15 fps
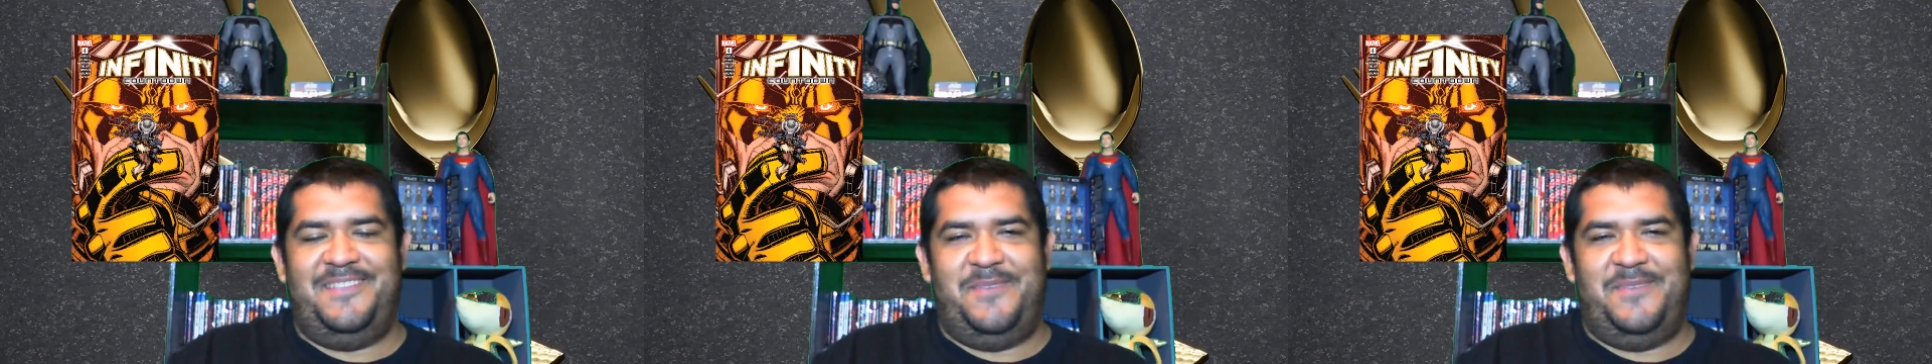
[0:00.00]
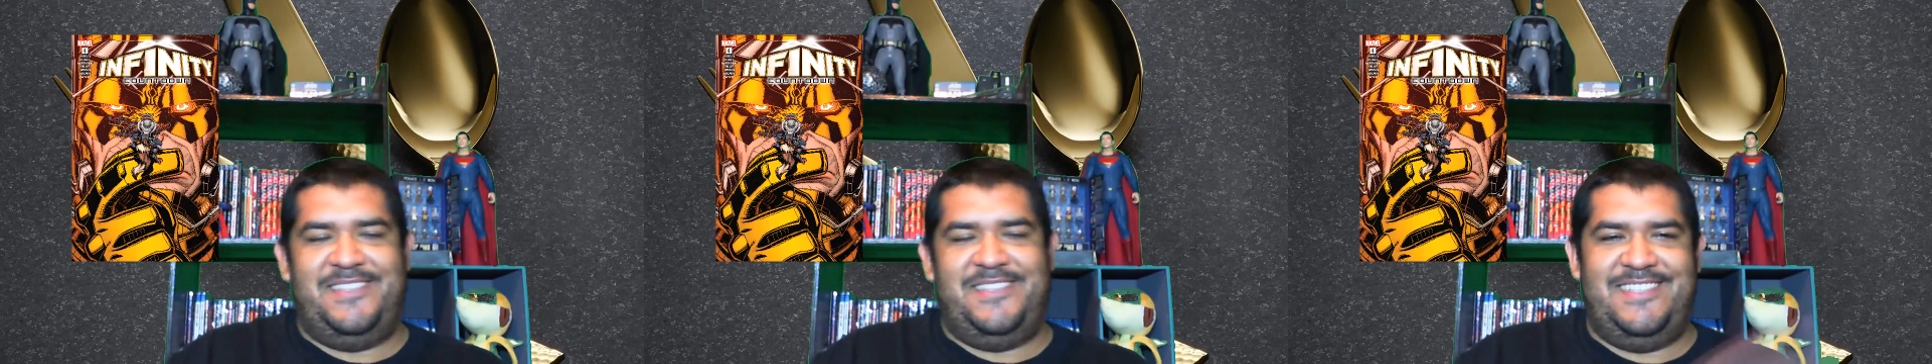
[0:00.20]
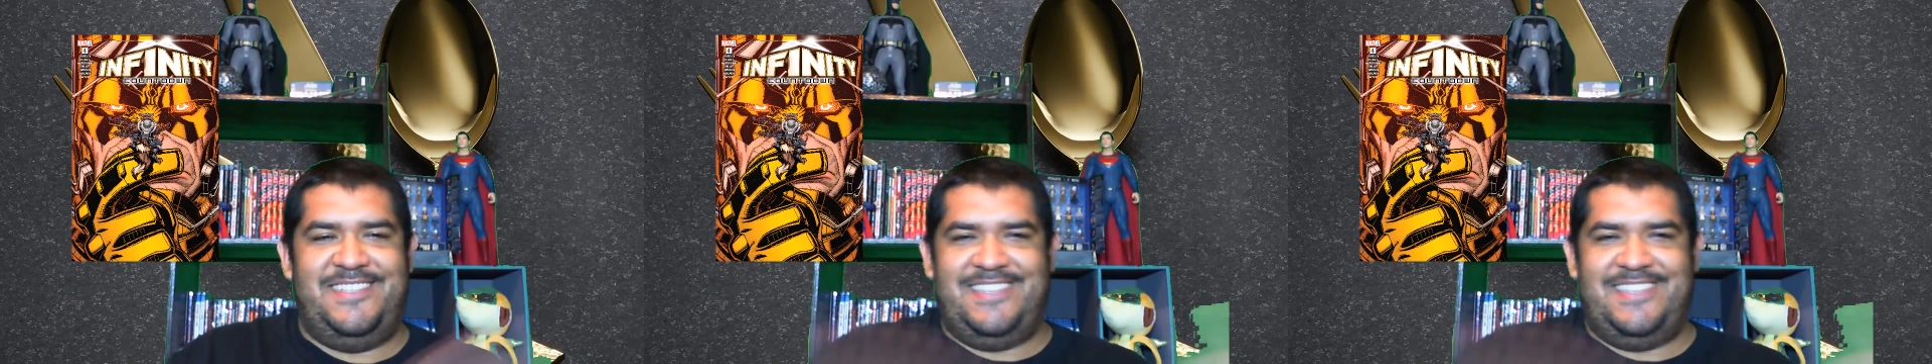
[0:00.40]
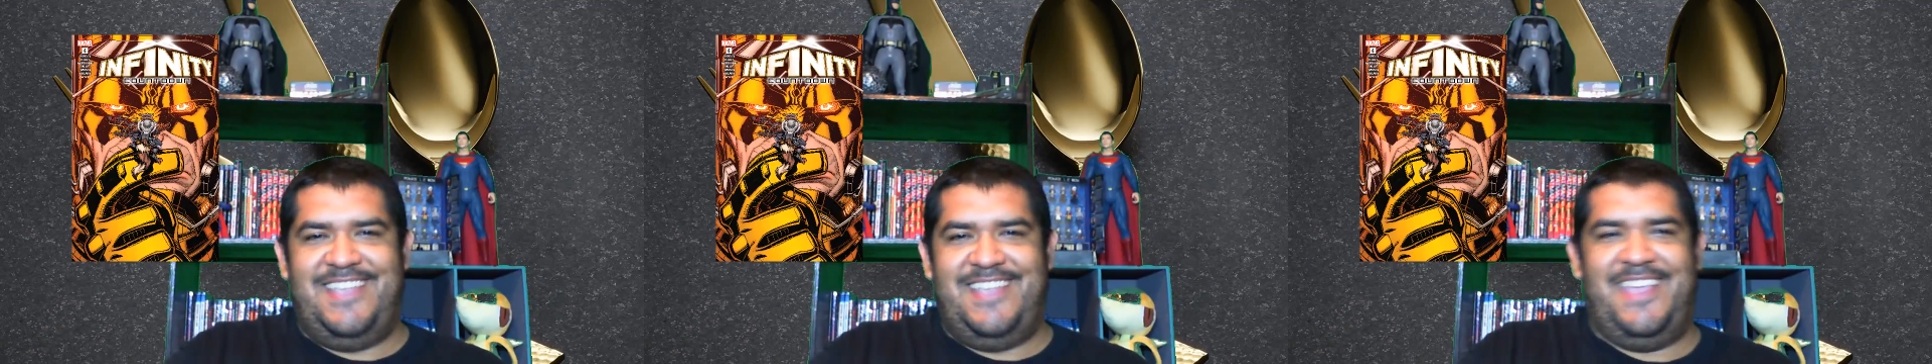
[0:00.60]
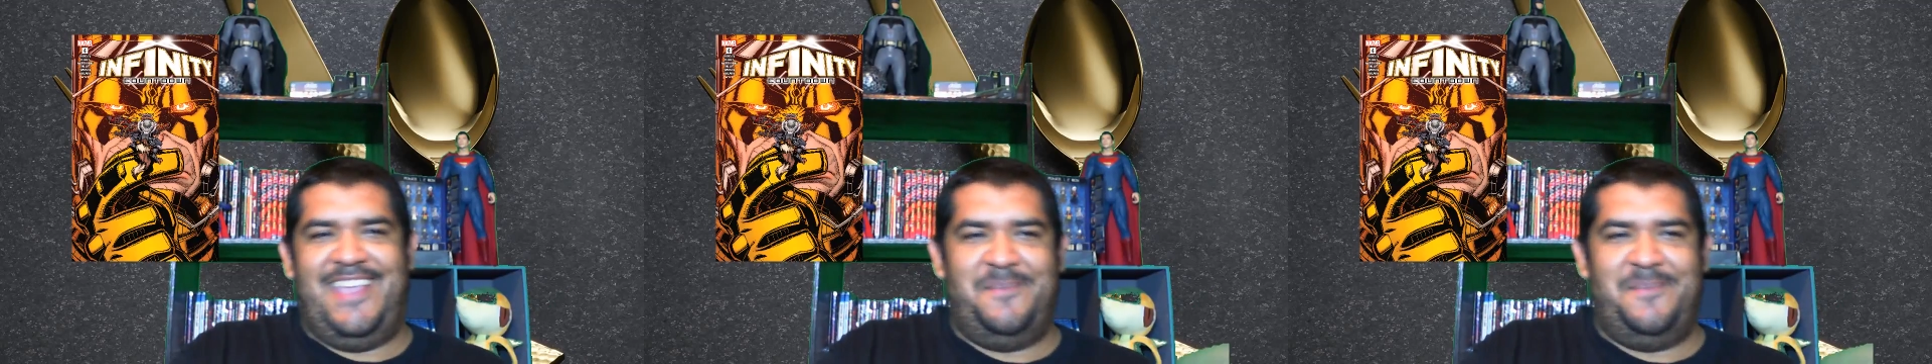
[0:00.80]
which is a
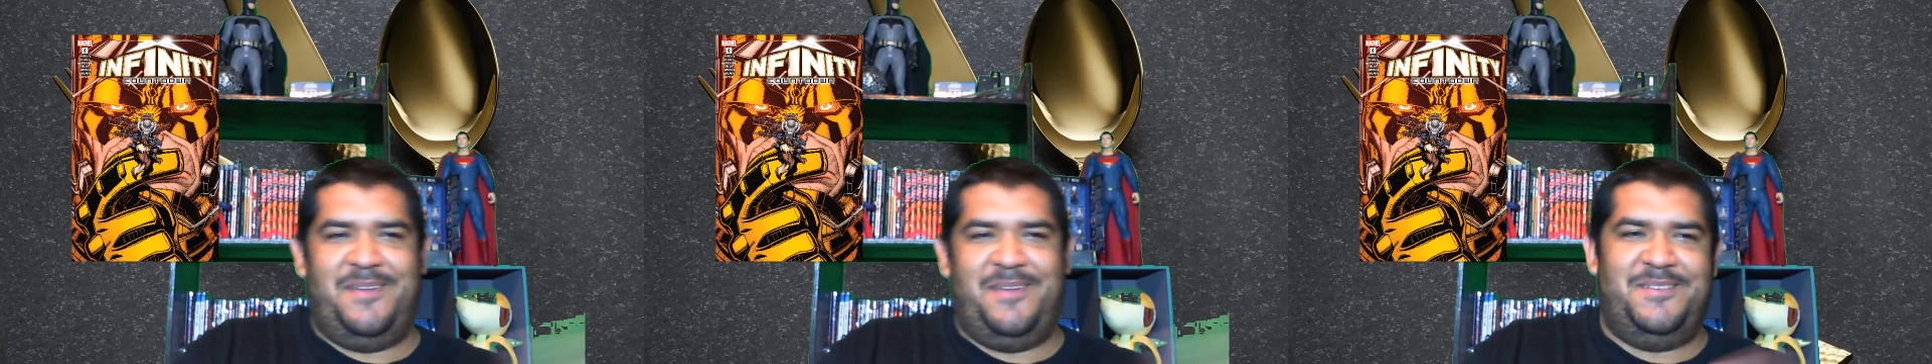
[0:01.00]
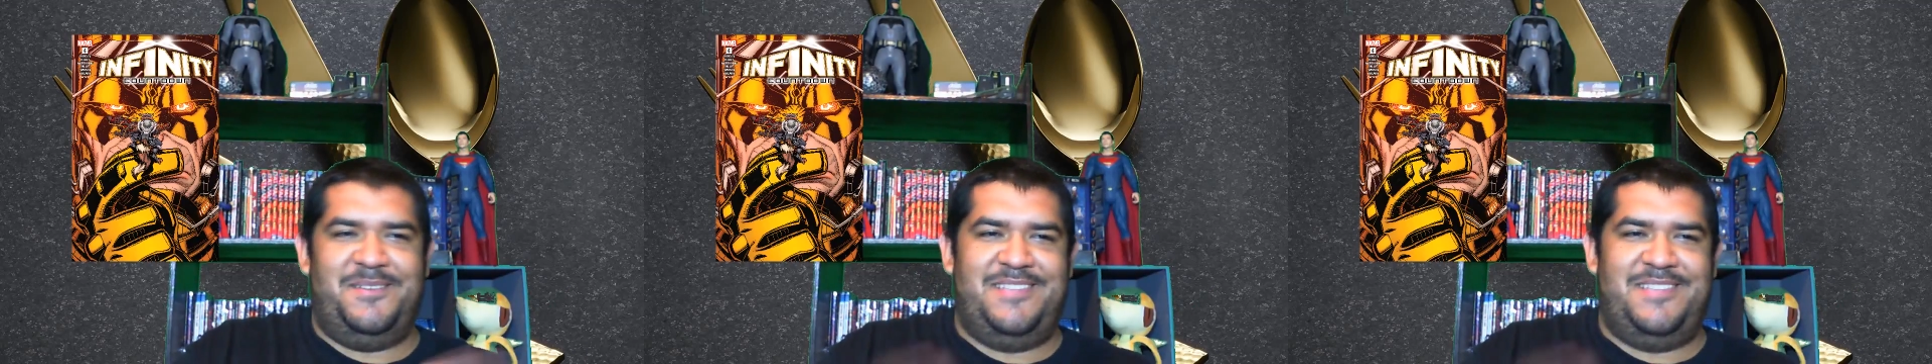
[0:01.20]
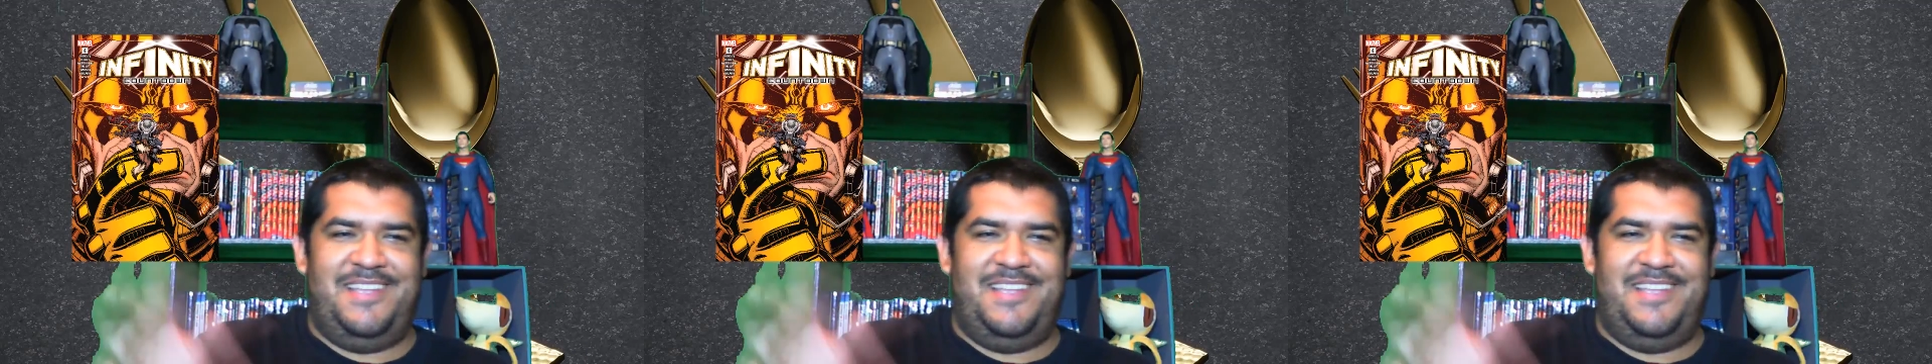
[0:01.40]
saying because